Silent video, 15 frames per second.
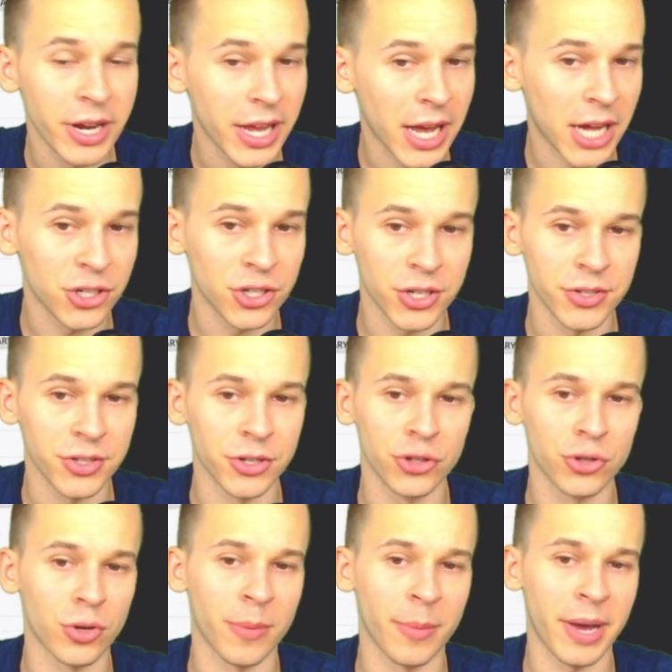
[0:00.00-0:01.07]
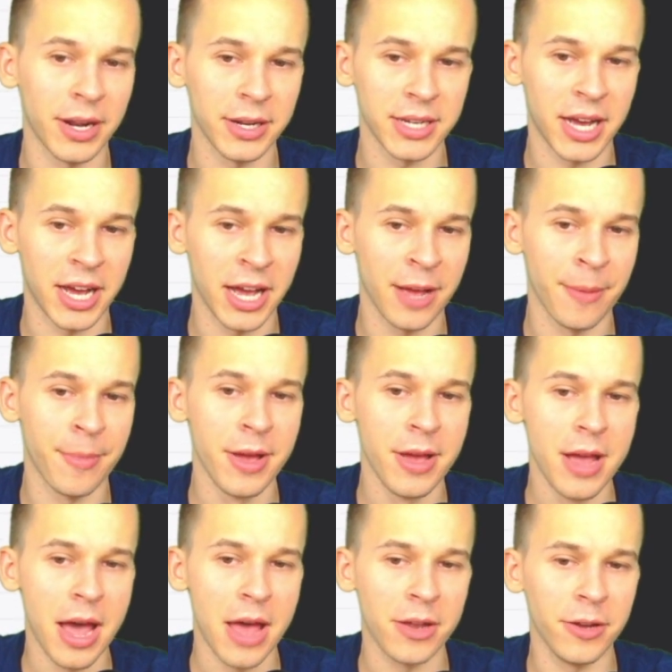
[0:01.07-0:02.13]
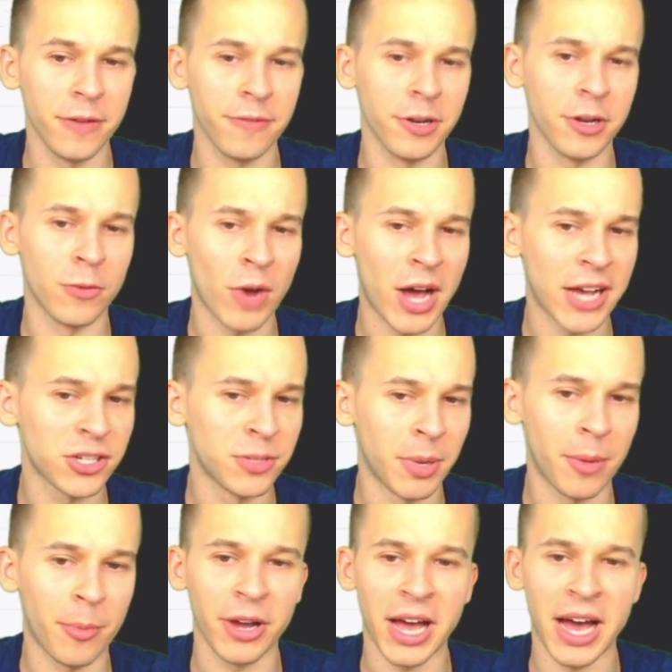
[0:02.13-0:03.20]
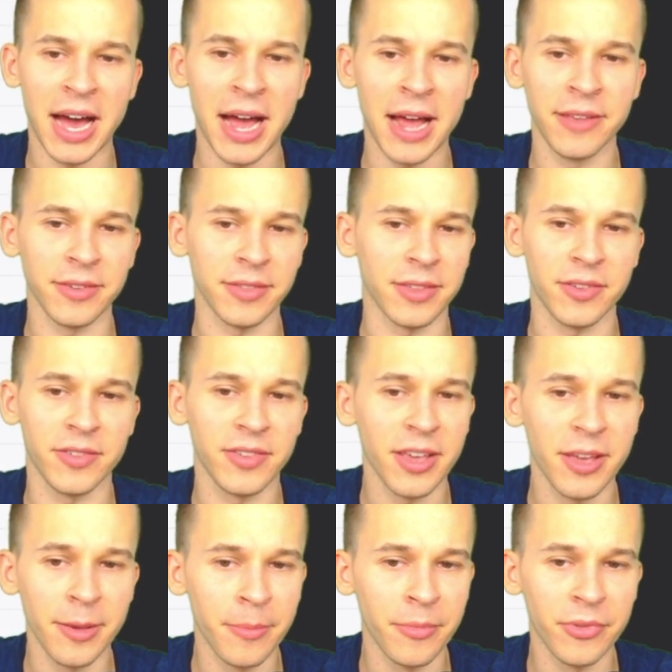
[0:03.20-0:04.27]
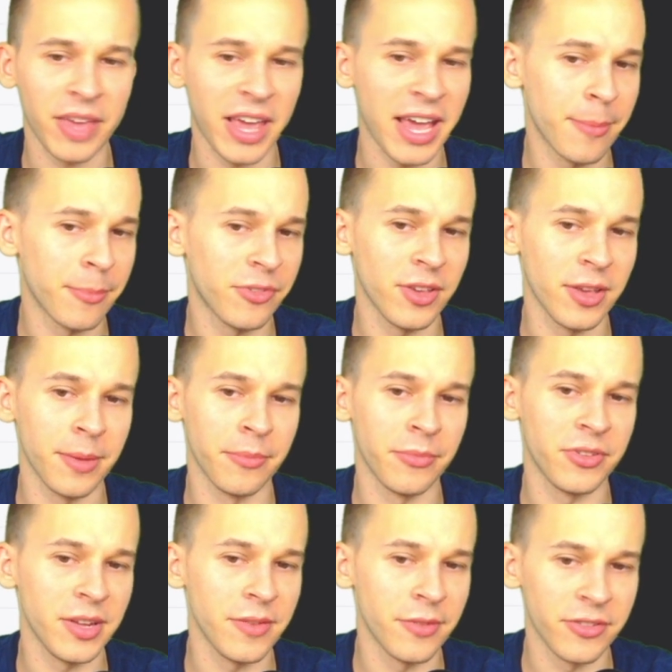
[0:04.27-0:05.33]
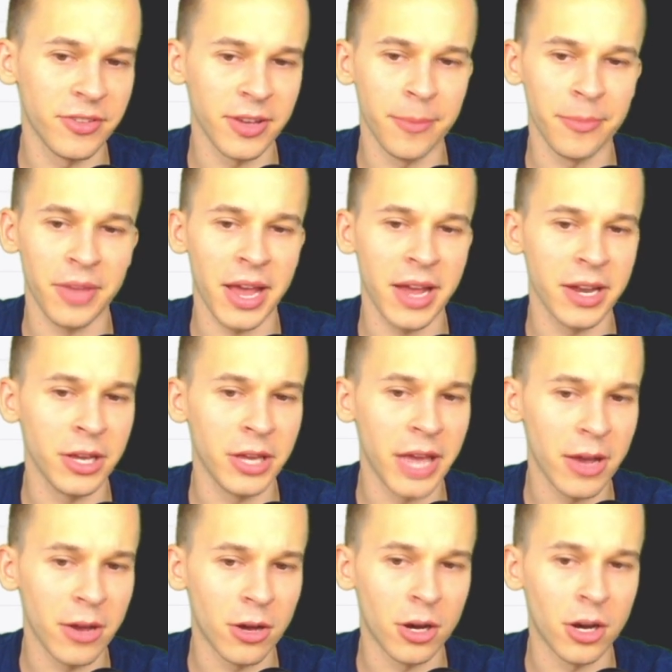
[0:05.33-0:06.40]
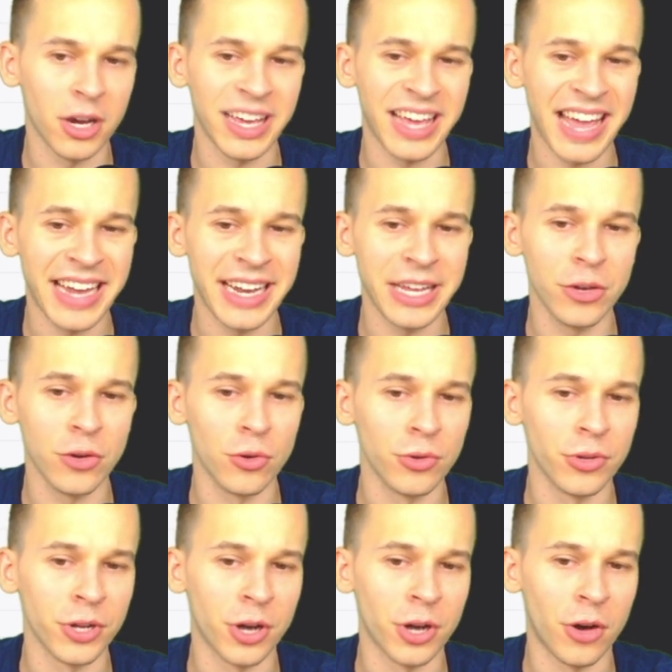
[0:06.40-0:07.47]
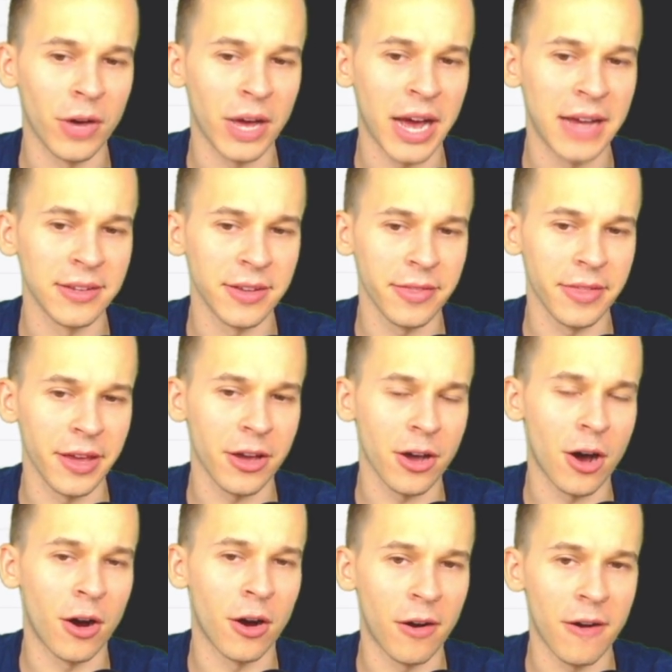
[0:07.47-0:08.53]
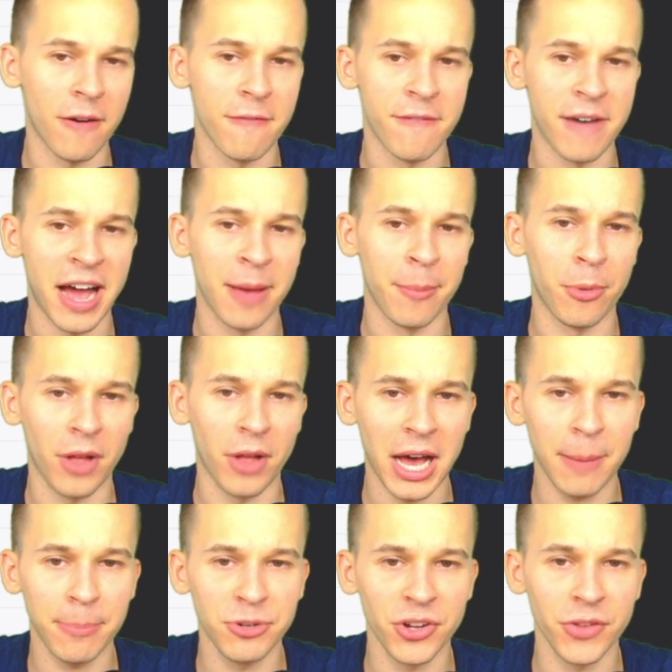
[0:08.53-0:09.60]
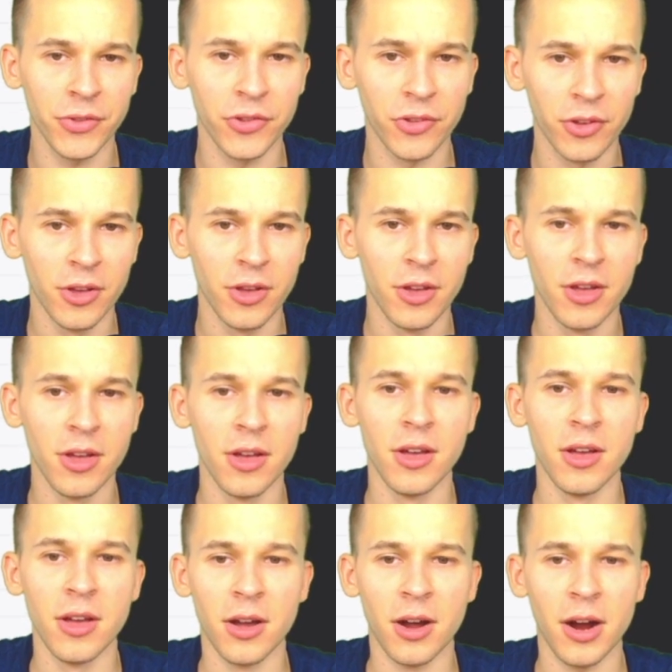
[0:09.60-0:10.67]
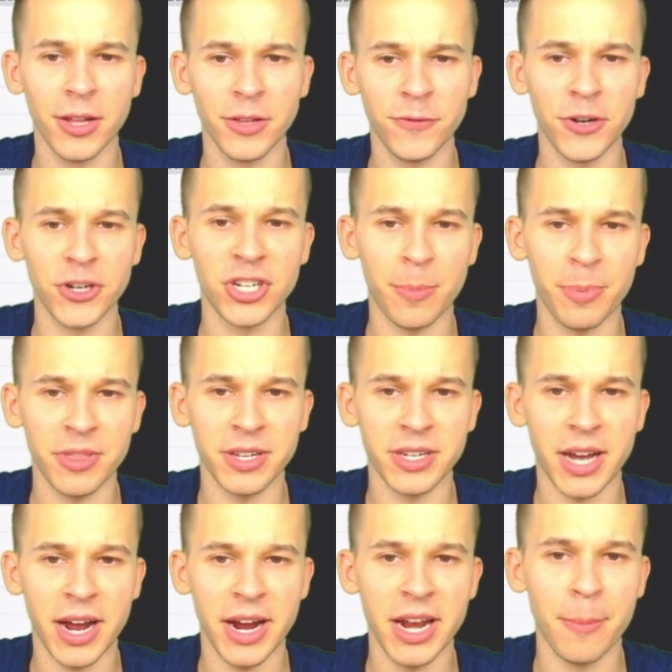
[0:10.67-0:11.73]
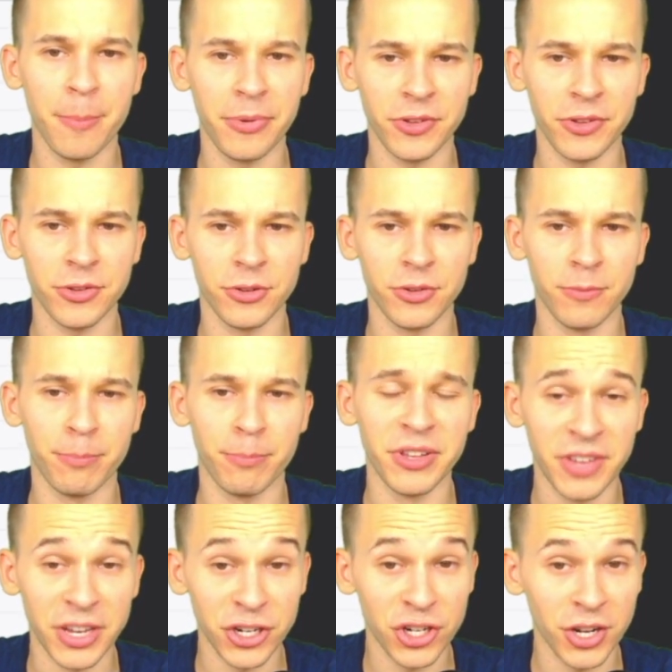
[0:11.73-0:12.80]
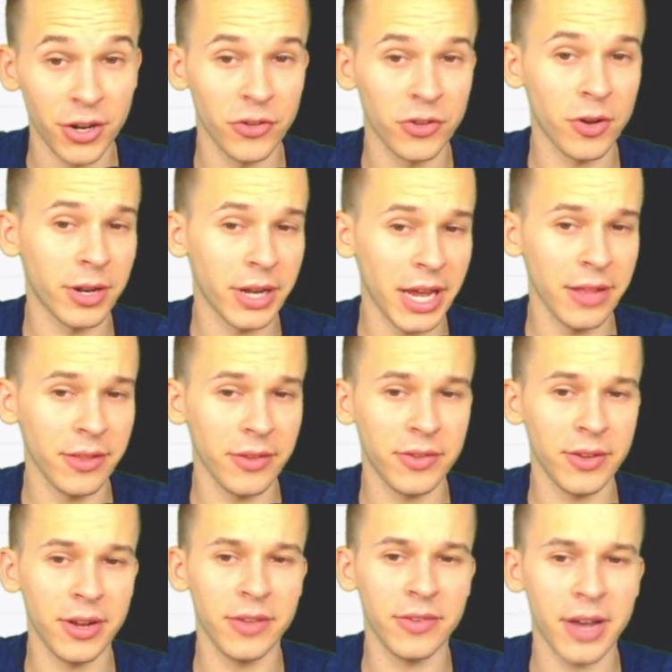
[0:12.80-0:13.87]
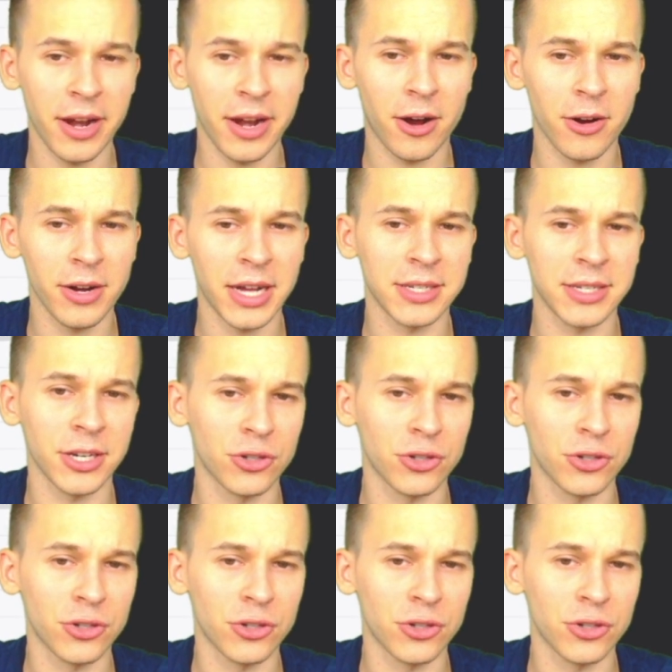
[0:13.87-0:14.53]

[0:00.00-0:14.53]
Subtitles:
catches in a short amount of time. And you have, you know, roster bubble guys like the Sims, Cam Sims, Steven Sims, Andy Gandy Golden, all guys I think are viable options. All right, let's finish up with the tight end position. So on the Kansas City side, hard not to like